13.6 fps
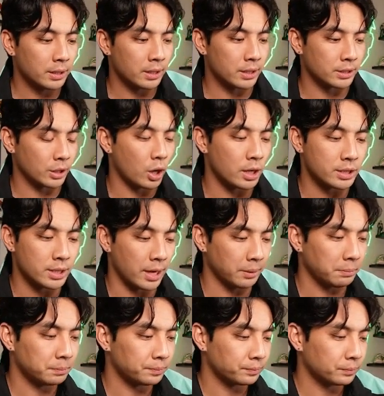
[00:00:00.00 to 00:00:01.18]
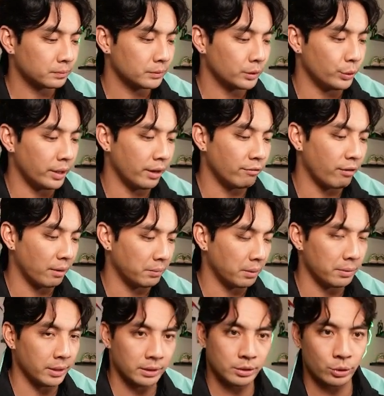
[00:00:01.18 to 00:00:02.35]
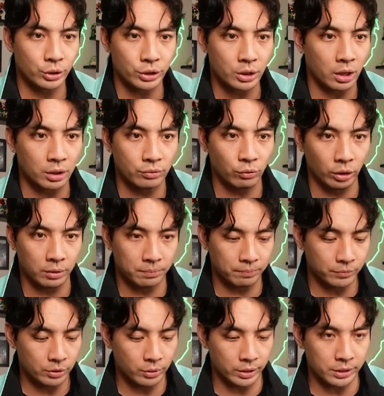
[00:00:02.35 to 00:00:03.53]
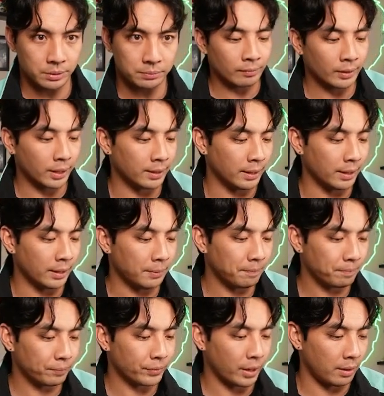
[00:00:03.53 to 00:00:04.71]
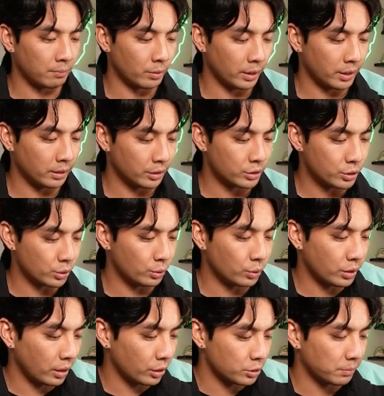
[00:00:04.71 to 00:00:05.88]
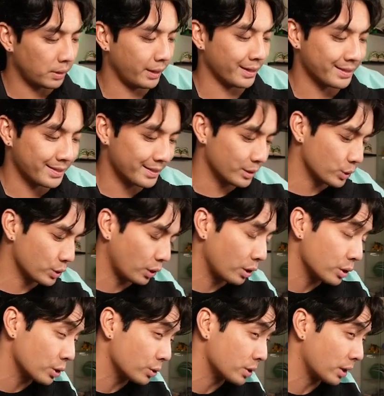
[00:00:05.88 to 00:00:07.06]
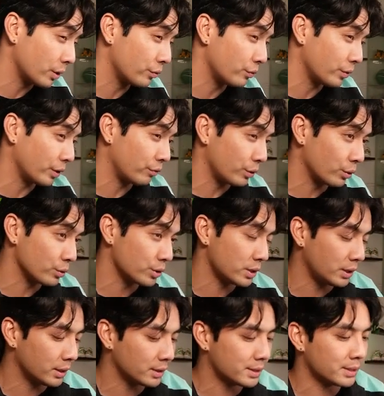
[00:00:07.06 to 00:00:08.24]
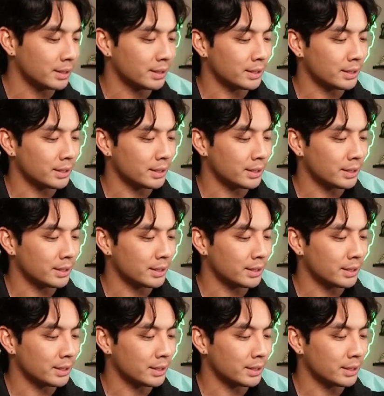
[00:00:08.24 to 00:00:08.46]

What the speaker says: because it costs 9. You gain 5 memory, so it just costs 4. It's crazy. And then I'm running the 2 Chaos Dramon X. This was also tough if you don't see it,